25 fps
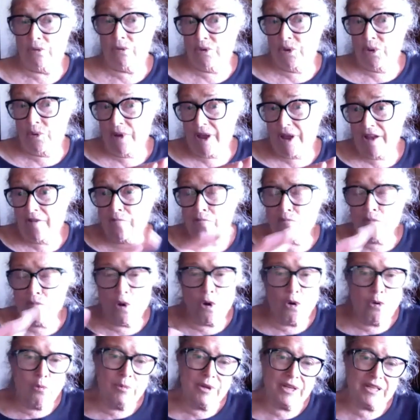you have
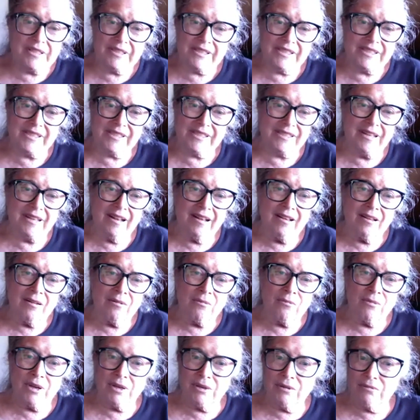moments when,